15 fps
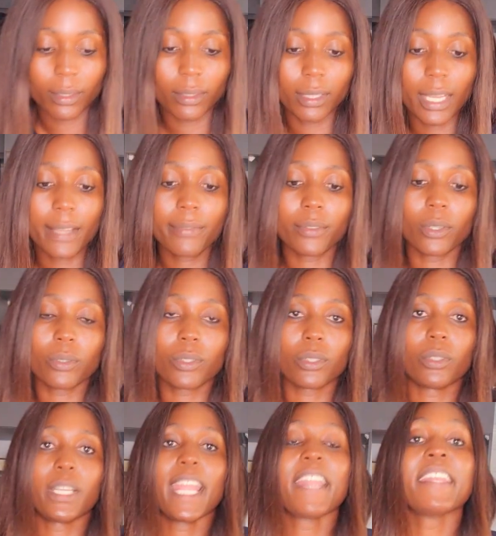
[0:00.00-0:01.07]
Life goes
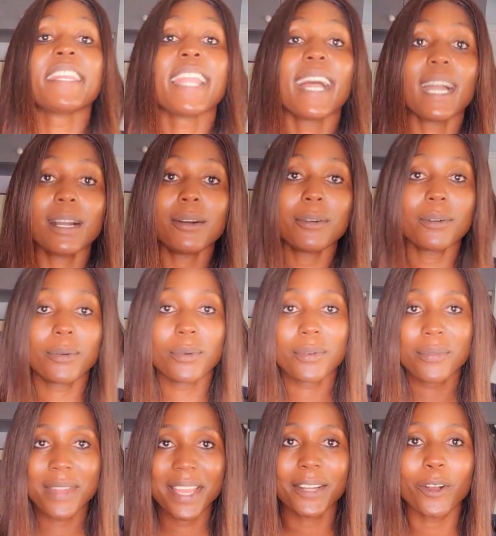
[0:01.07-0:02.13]
on. And now
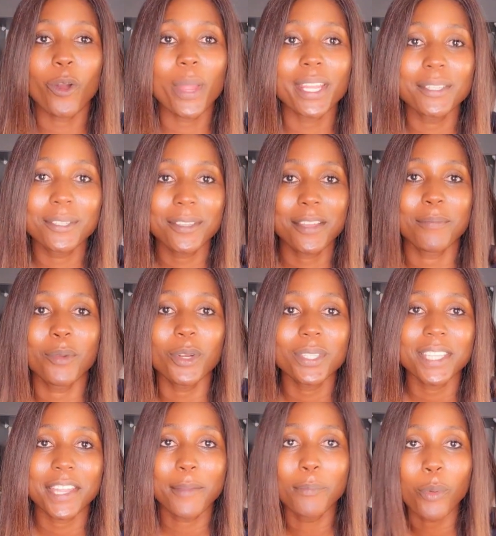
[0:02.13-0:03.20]
we are going to the
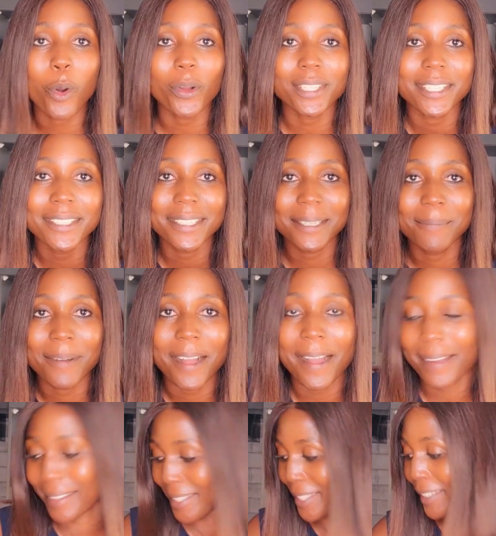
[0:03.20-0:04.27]
most important
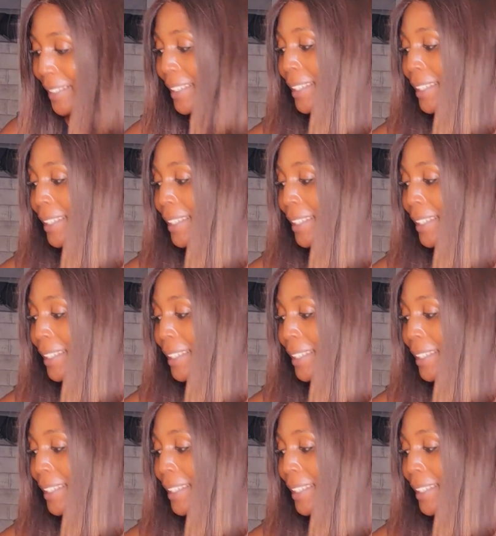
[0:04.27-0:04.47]
part.